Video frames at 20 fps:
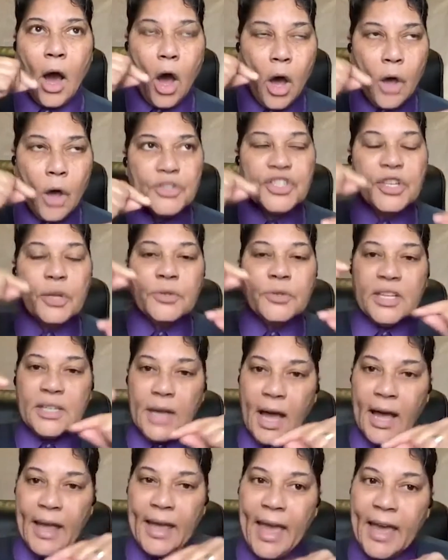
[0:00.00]
also
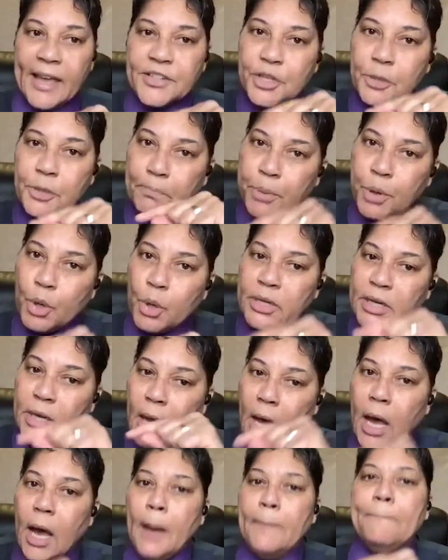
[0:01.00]
that I had to put
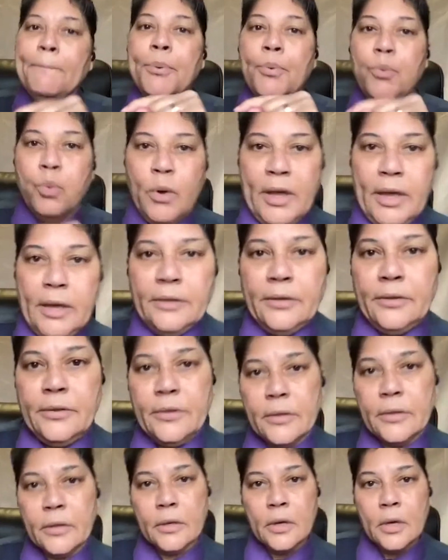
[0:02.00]
up
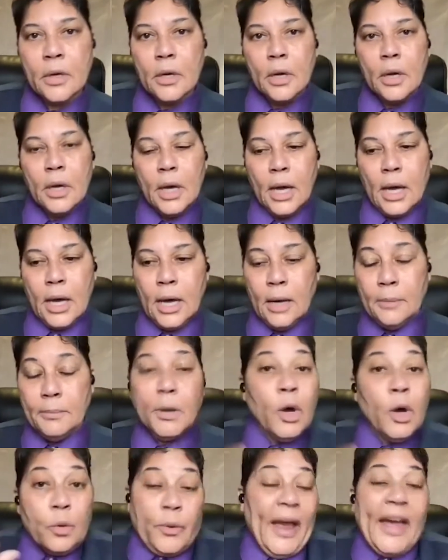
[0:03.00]
with
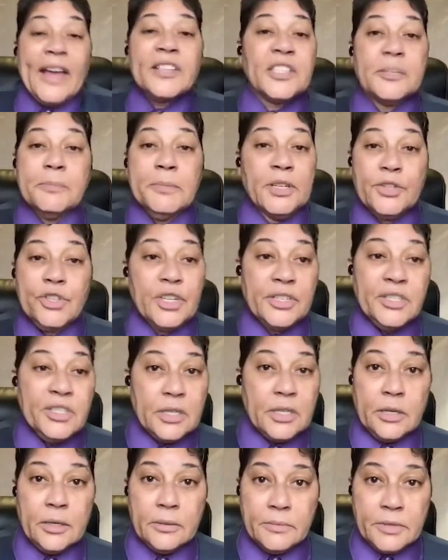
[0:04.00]
harassment,
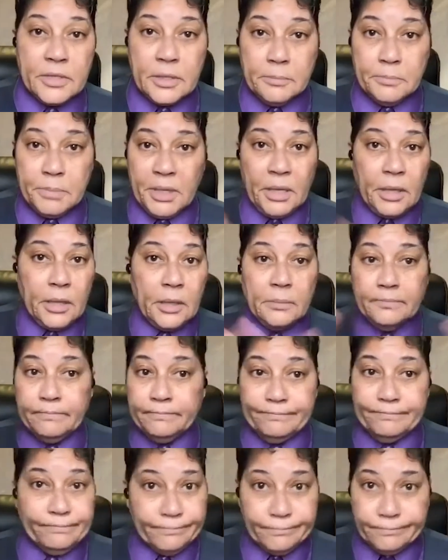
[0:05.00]
just to be
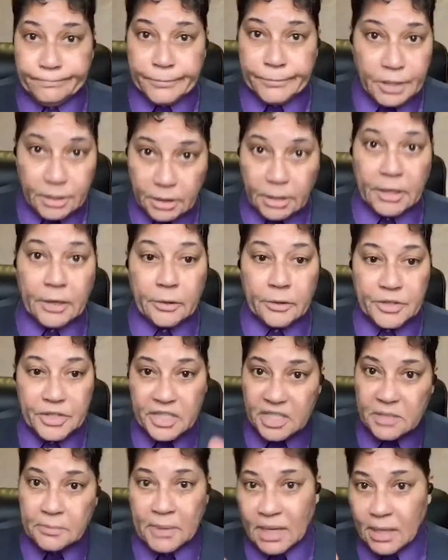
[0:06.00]
clear,
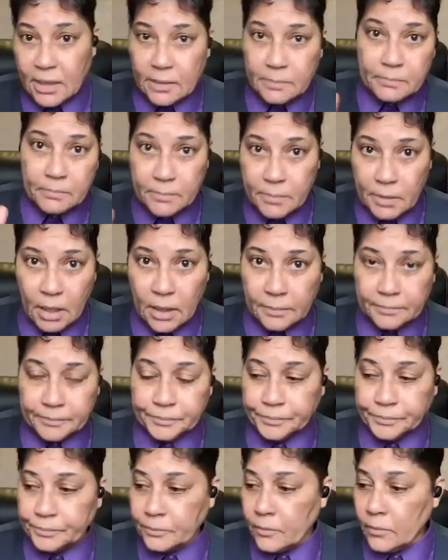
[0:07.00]
just to make it
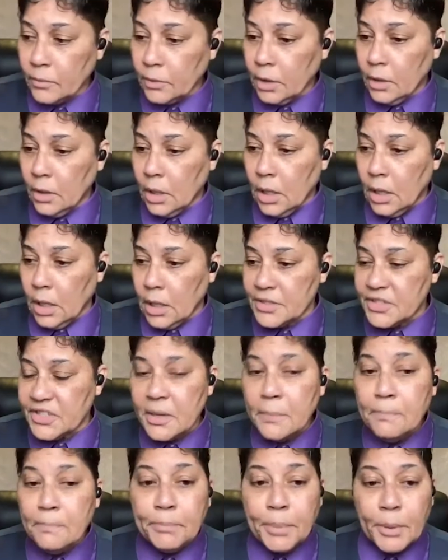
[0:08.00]

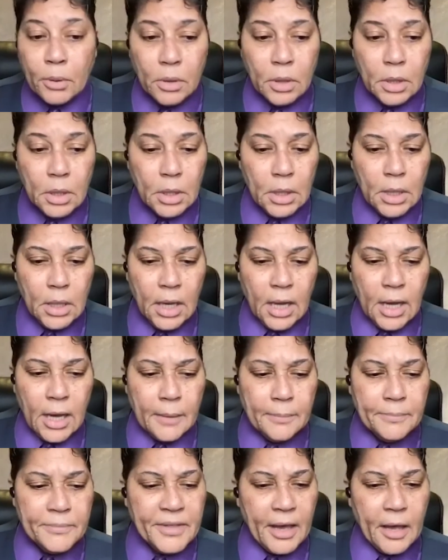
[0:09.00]
simple,
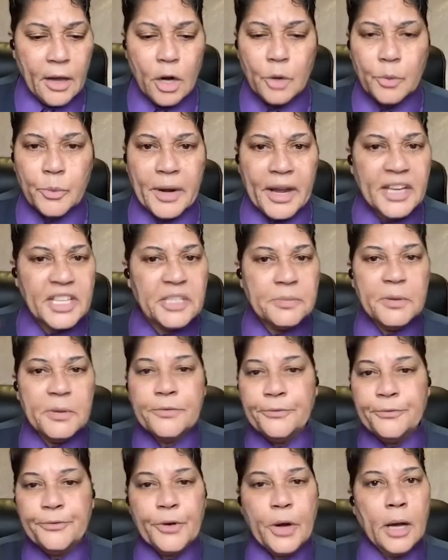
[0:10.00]
that
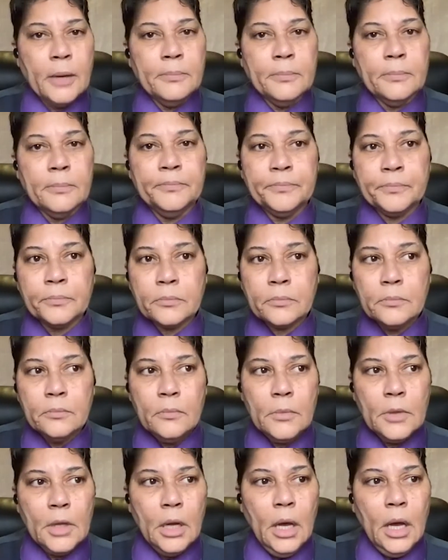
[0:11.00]
harassment from
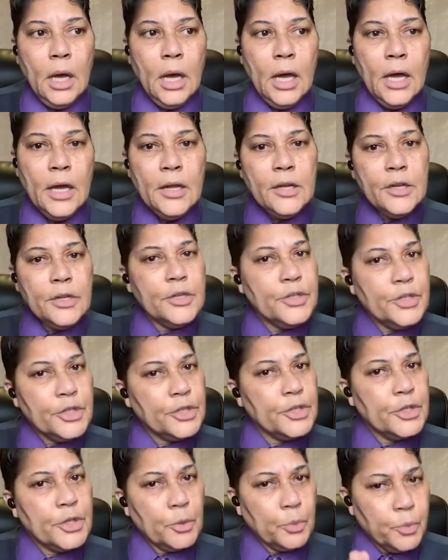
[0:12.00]

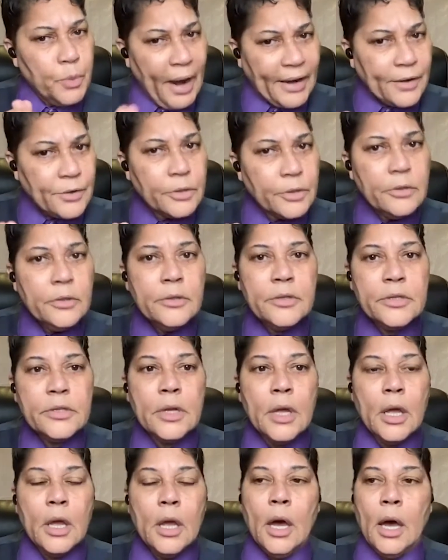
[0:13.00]
directors